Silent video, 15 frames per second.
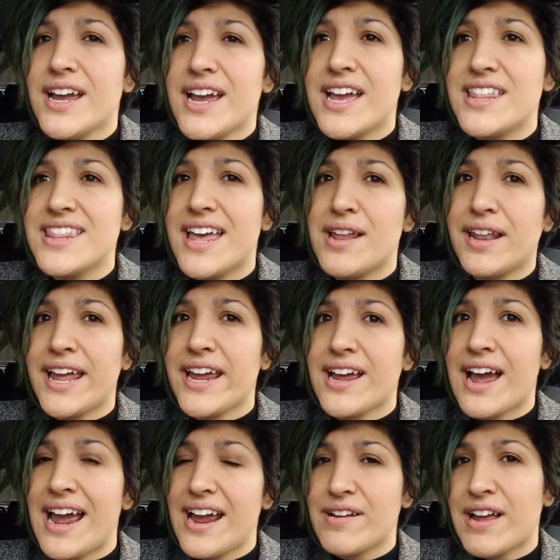and then like
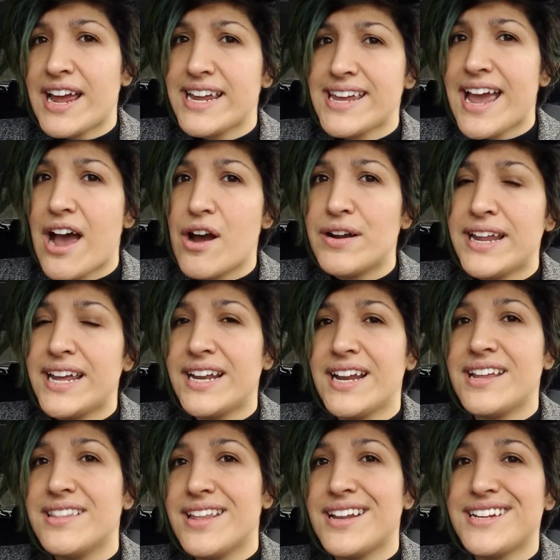I count it,
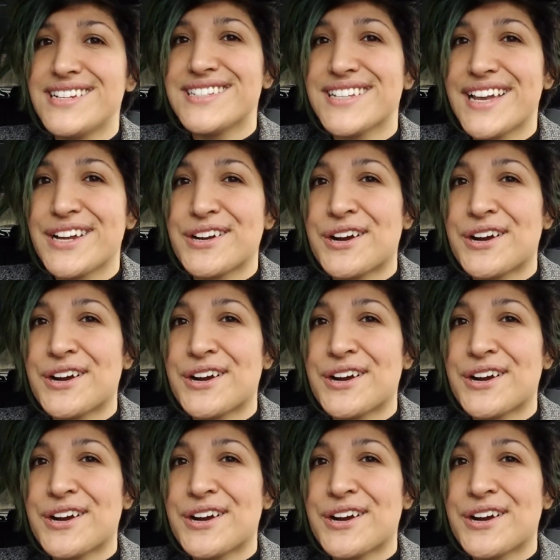and then he's like,